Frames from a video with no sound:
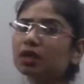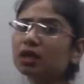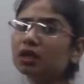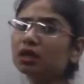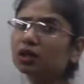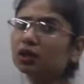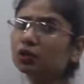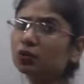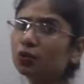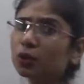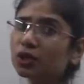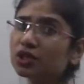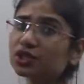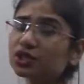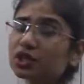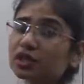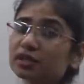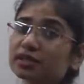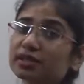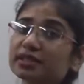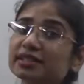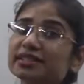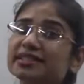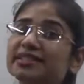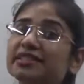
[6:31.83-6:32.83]
what
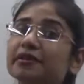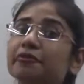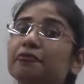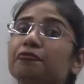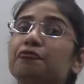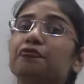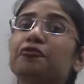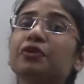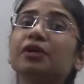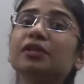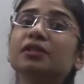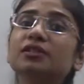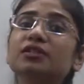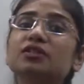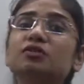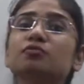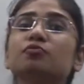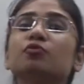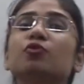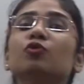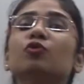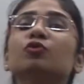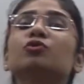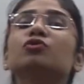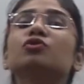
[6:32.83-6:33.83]
are the different
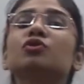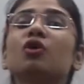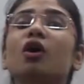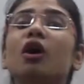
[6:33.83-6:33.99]
modes